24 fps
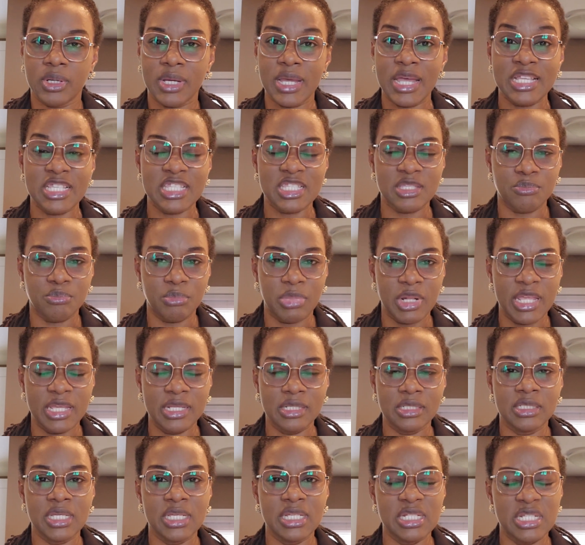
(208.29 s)

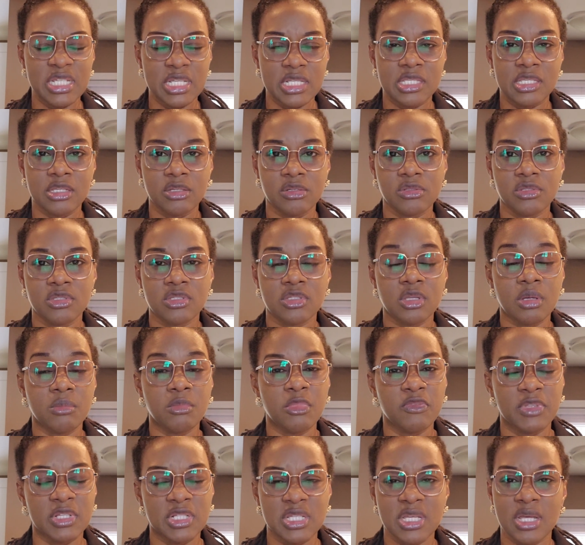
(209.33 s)
explain in details some
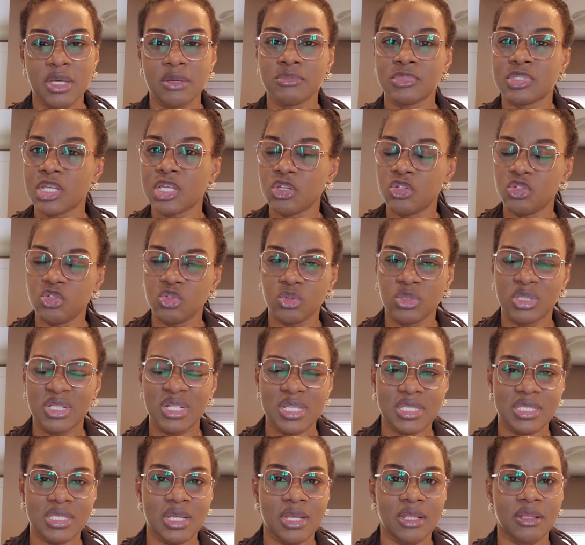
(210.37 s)
of the terms that you don't
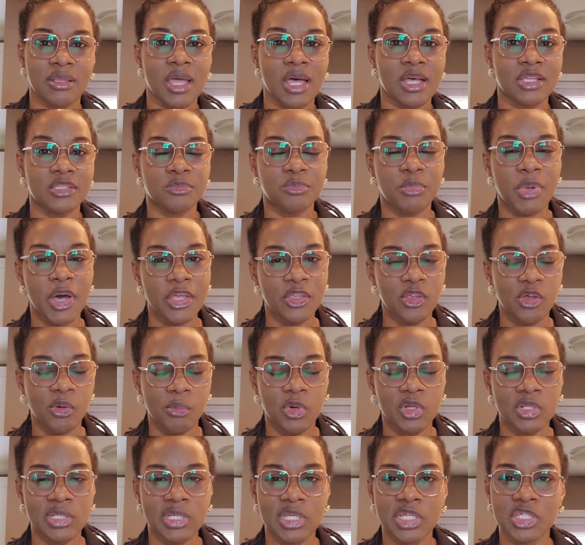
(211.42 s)
understand as per your
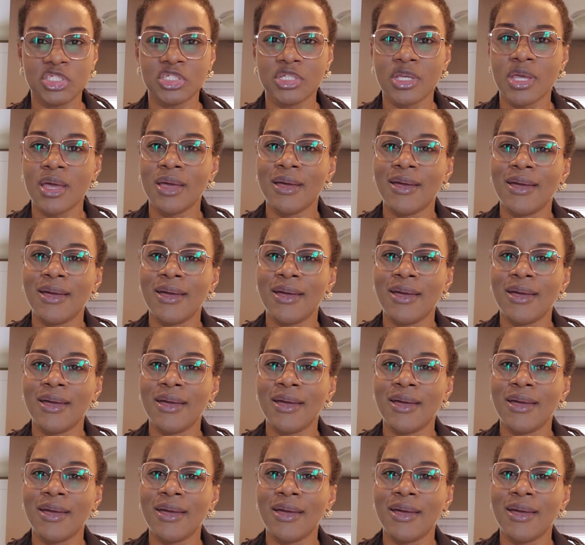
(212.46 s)
mortgage,